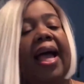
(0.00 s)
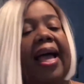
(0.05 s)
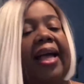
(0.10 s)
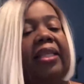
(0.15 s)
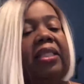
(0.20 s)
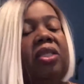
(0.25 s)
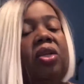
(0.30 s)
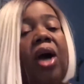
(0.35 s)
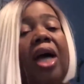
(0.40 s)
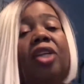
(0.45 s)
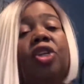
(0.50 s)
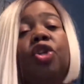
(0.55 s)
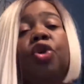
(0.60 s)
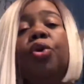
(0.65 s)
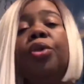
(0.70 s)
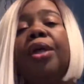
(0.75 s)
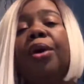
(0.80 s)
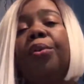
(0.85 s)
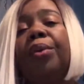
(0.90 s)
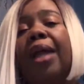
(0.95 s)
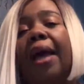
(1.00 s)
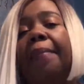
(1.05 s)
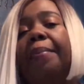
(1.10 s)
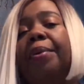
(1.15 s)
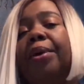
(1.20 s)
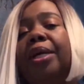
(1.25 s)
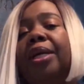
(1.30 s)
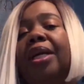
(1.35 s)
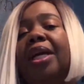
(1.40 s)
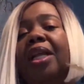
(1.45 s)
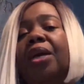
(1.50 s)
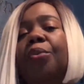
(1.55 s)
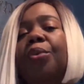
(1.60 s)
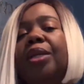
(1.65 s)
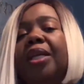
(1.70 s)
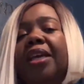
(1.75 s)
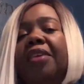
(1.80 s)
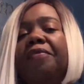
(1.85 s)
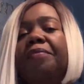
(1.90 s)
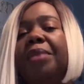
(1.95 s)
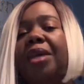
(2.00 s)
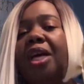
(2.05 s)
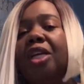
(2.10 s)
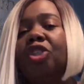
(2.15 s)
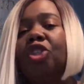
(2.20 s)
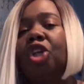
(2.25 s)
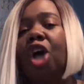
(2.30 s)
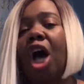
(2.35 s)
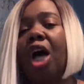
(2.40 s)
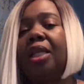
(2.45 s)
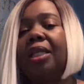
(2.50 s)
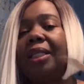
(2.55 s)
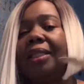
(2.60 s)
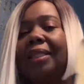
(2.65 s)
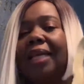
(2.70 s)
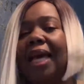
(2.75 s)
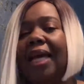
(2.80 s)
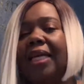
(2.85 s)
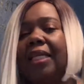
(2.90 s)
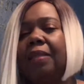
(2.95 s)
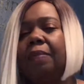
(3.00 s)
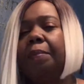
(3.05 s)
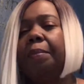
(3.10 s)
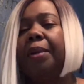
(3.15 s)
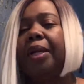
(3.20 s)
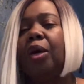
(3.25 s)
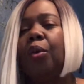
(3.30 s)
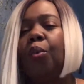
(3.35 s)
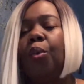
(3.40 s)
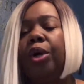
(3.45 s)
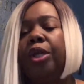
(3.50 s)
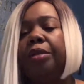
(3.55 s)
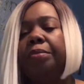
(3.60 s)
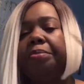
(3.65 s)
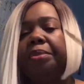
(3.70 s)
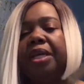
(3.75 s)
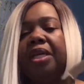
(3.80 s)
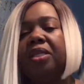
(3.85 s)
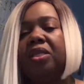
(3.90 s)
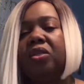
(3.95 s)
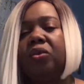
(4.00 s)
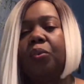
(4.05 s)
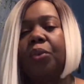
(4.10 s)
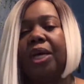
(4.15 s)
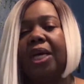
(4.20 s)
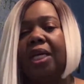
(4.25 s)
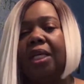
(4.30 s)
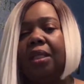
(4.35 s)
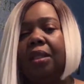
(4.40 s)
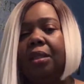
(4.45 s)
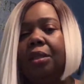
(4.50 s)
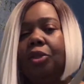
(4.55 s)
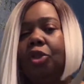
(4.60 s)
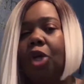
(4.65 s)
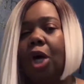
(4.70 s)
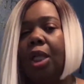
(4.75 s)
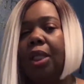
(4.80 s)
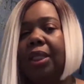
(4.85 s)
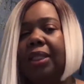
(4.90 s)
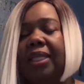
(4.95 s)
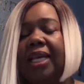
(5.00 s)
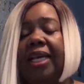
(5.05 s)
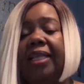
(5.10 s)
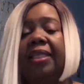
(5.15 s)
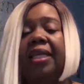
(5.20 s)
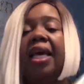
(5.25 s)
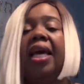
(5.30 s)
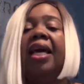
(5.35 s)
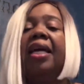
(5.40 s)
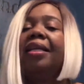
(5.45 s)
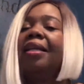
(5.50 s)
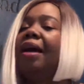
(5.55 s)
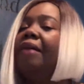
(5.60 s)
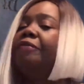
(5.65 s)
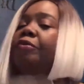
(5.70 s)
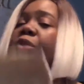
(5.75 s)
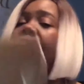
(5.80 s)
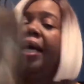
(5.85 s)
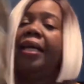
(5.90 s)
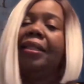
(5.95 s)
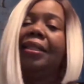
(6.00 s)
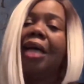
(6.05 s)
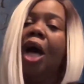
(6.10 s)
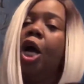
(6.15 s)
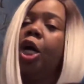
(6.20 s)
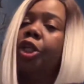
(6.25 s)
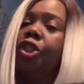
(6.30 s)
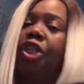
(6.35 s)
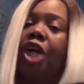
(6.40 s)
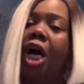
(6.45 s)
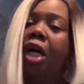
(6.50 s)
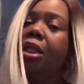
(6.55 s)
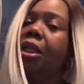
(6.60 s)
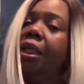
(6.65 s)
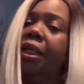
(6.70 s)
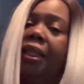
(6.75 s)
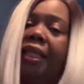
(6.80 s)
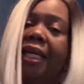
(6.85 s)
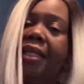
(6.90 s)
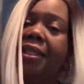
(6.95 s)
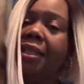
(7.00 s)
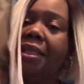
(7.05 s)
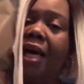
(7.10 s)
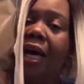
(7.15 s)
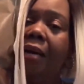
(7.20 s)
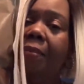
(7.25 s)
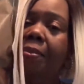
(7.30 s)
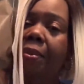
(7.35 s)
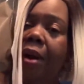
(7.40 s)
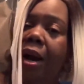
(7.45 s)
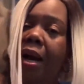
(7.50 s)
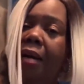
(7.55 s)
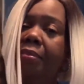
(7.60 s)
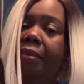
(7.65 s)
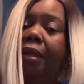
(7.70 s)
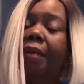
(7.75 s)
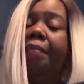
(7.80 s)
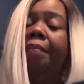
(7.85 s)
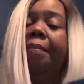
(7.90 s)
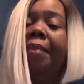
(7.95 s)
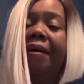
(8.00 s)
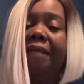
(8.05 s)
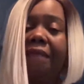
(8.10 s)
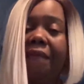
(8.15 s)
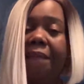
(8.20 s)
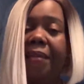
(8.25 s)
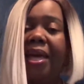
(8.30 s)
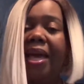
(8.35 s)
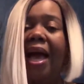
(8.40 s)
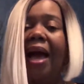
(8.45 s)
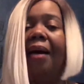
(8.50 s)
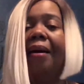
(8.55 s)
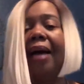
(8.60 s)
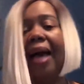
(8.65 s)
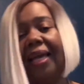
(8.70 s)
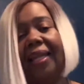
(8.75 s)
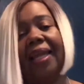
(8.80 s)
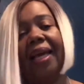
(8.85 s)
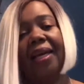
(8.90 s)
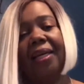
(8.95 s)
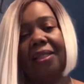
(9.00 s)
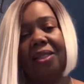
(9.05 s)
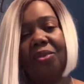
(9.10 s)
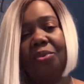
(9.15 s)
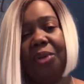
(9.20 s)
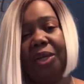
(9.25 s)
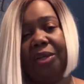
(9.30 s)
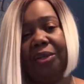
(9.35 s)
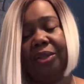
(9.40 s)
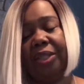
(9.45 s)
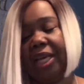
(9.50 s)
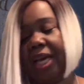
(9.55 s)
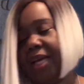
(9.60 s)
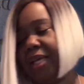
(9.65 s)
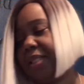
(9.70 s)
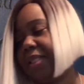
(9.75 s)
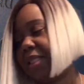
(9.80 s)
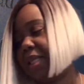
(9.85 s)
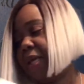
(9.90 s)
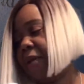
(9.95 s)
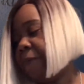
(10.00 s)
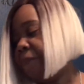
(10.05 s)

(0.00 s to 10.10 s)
And so I knew that when I put it in, it would give me a chocolate taste, but it wouldn't be a sweet chocolate taste. Now, if you like dark chocolate, that's not a problem. But for me, I like a sweeter taste.